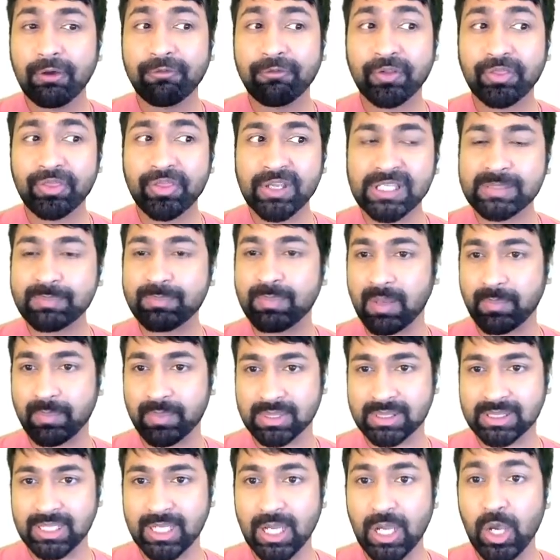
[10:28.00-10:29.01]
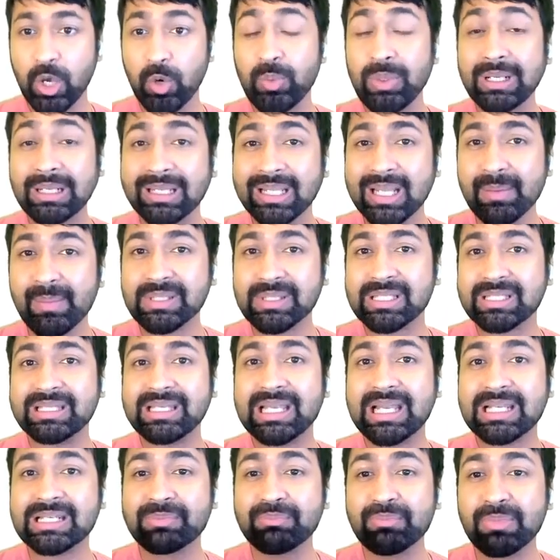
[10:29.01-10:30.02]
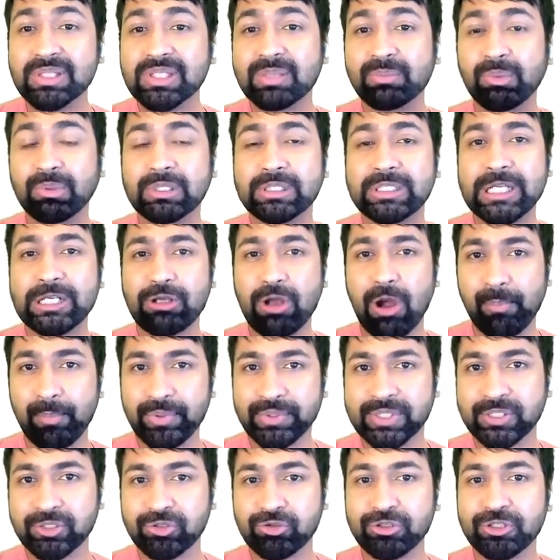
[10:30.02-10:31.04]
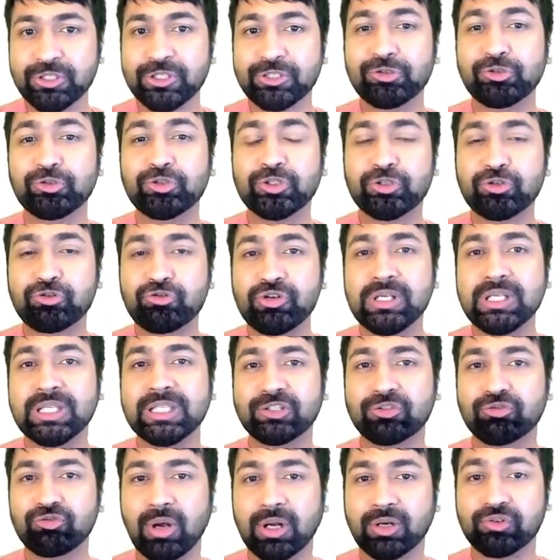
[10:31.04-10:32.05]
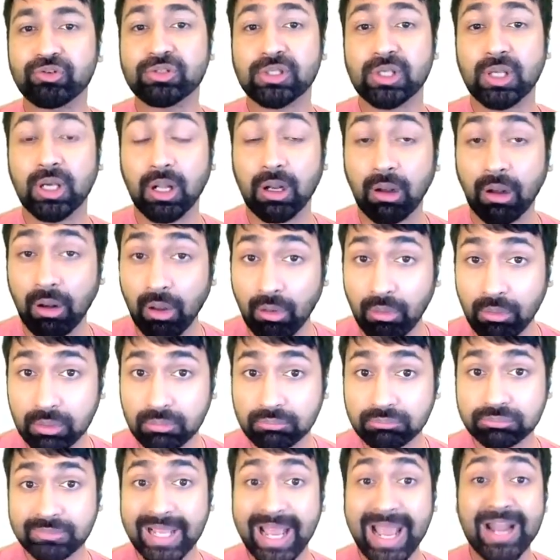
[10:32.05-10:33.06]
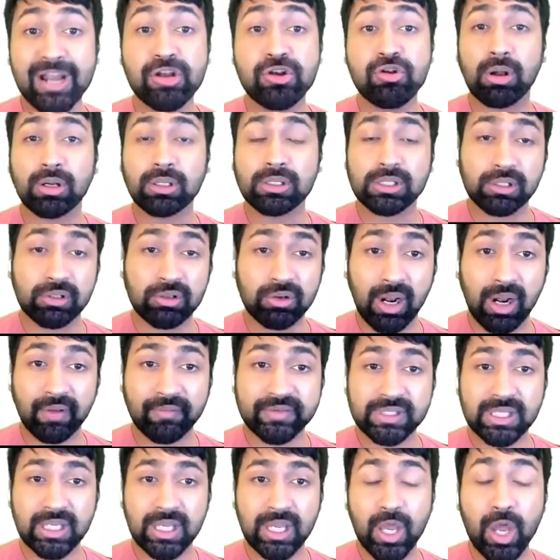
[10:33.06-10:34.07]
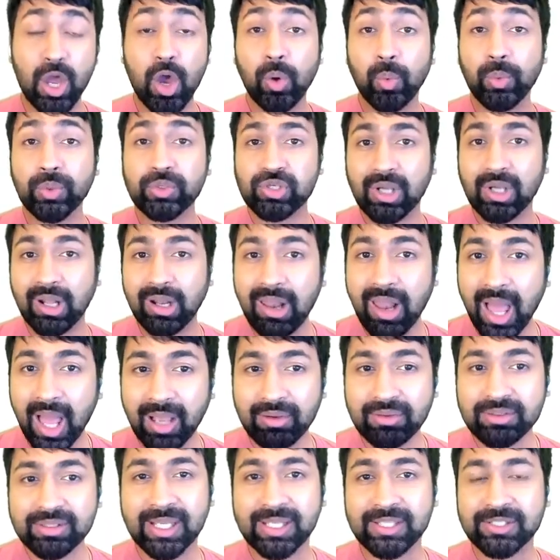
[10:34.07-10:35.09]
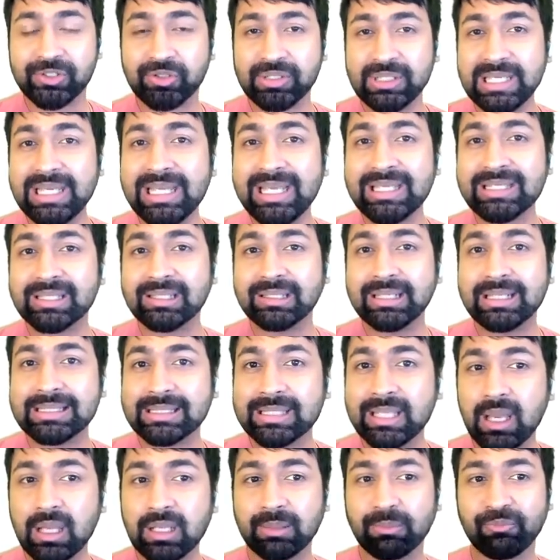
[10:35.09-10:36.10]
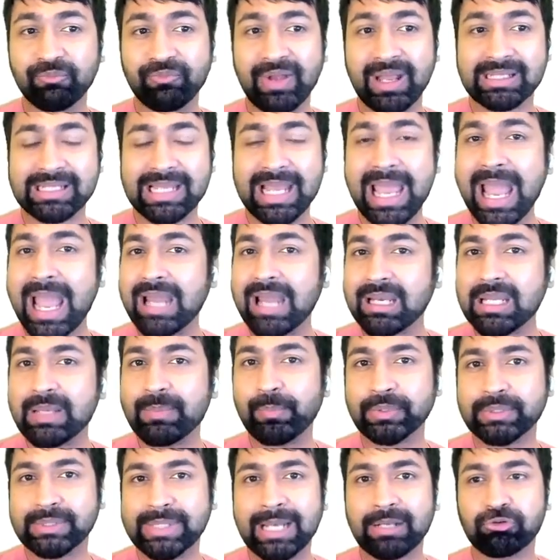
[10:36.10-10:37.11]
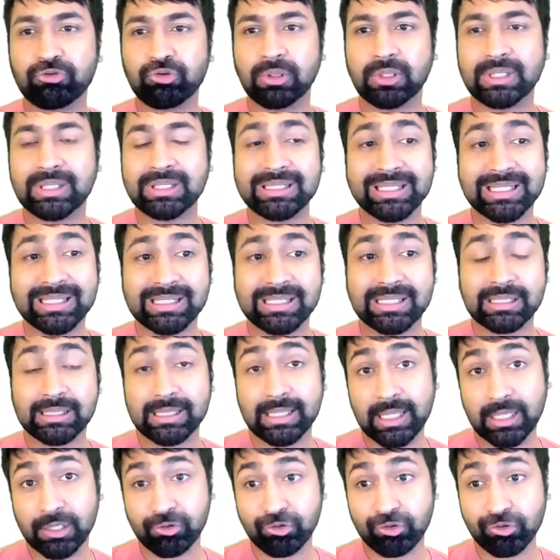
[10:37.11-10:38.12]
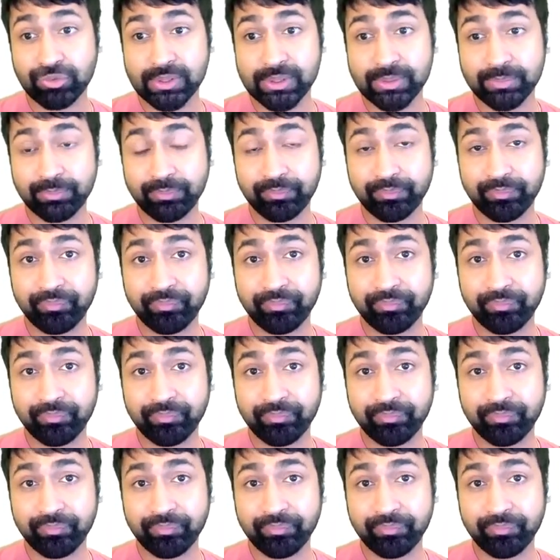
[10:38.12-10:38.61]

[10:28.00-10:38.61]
For this purpose, we limit the admissible decompositions to tree structures alone and not graphs, which allows us to easily circumvent any potential consistency issues.